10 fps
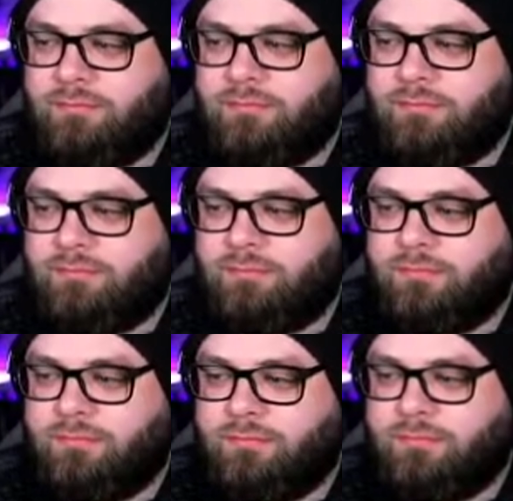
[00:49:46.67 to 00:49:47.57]

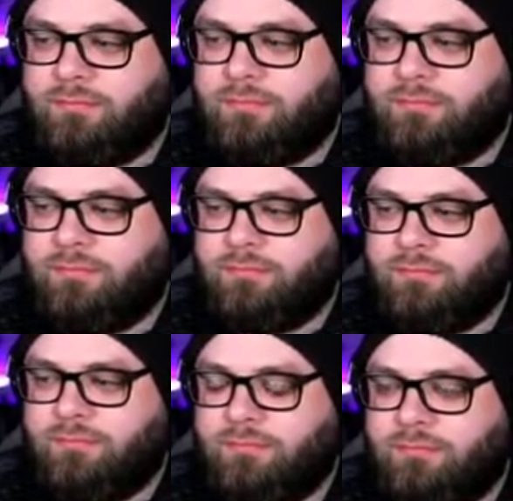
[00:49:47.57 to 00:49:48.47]

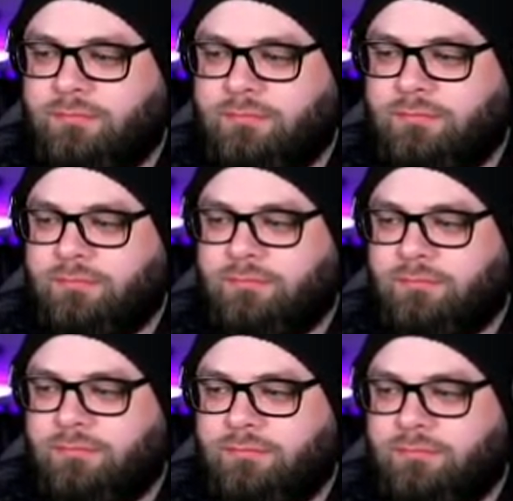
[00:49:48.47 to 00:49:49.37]

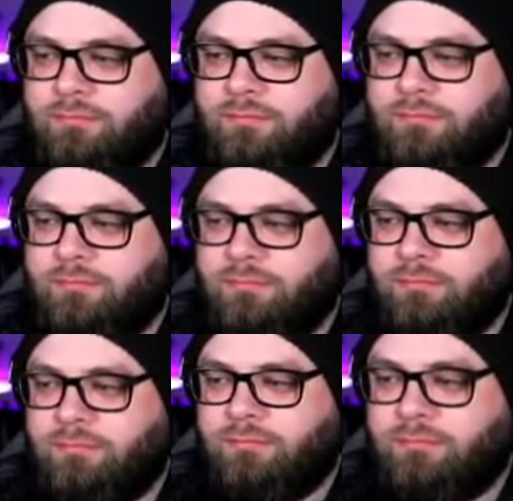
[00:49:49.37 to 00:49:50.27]

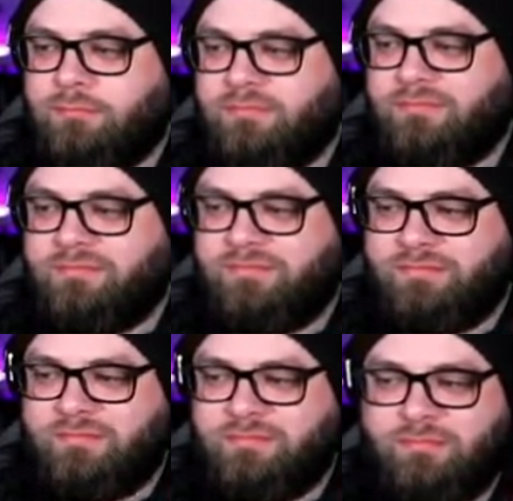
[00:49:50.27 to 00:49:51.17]

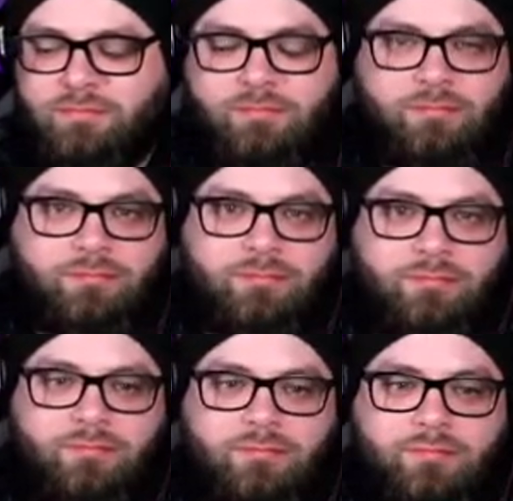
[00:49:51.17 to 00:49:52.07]

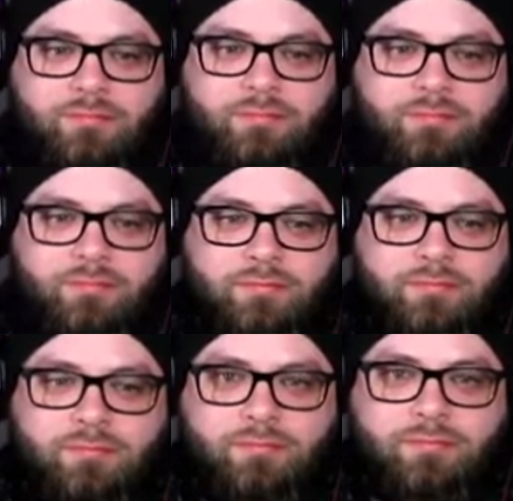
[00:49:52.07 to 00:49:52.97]

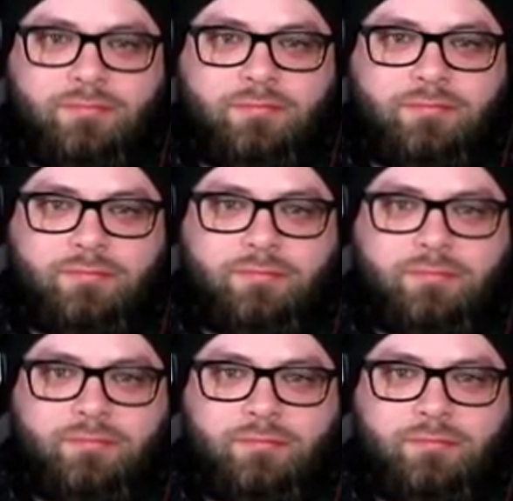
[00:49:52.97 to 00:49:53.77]
No words are spoken by the person on screen.